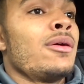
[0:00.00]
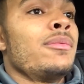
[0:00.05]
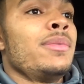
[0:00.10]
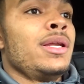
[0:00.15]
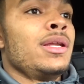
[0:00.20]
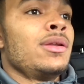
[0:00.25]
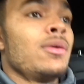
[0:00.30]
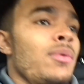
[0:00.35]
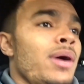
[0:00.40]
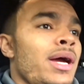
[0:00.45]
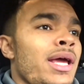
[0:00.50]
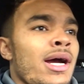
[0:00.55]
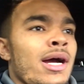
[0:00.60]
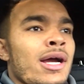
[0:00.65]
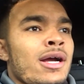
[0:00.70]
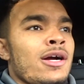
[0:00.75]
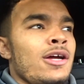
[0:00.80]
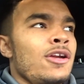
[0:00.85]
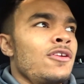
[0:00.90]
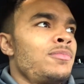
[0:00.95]
I mean, the way I
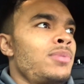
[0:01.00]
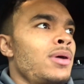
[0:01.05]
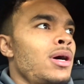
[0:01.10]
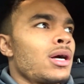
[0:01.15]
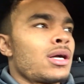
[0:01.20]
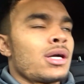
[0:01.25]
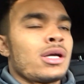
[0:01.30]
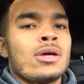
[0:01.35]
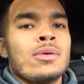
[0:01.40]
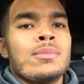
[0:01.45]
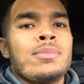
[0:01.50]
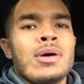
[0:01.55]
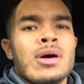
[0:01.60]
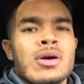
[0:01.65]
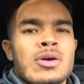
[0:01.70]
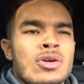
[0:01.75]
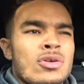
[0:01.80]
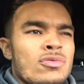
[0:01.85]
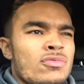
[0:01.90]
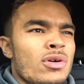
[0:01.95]
kind of park, I don't
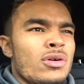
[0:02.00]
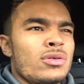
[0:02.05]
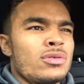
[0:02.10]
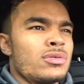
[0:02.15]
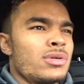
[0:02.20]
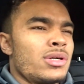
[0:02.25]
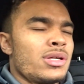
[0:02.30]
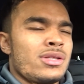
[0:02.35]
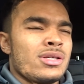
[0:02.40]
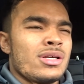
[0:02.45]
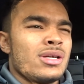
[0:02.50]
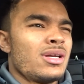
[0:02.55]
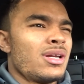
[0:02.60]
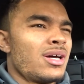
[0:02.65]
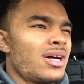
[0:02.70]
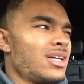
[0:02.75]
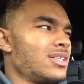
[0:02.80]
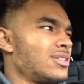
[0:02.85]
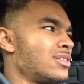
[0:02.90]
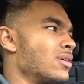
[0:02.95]
park on a road or anything at
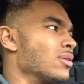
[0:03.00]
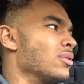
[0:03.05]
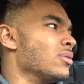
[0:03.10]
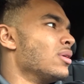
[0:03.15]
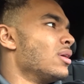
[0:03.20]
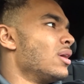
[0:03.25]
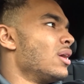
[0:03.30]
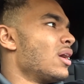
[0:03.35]
night, so